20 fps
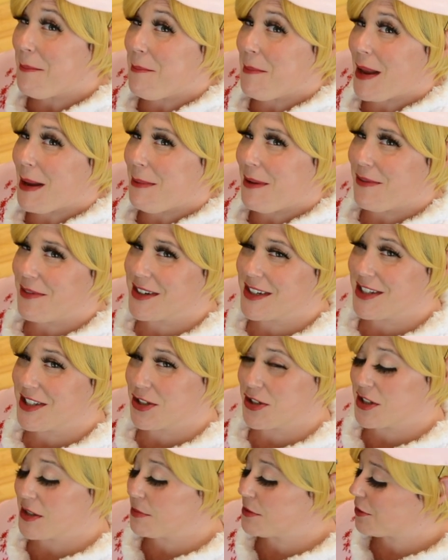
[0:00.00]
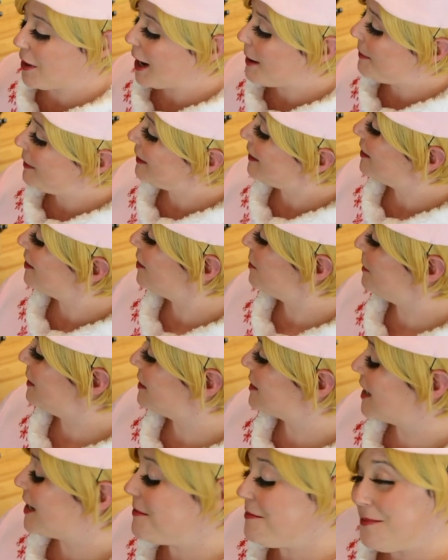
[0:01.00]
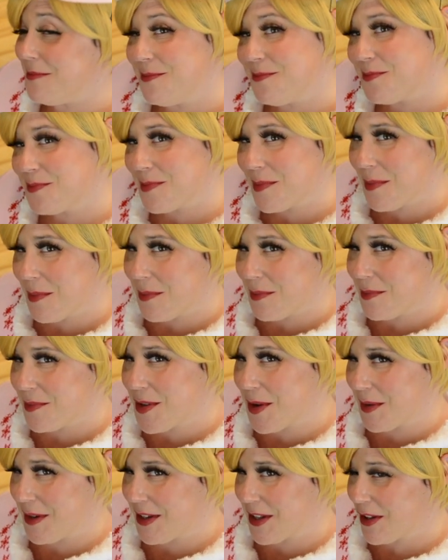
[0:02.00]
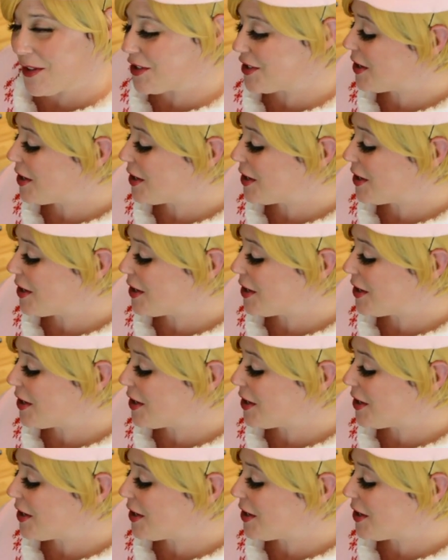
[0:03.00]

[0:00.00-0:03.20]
maybe even consider subscribing, and in the meantime, don't eat, let us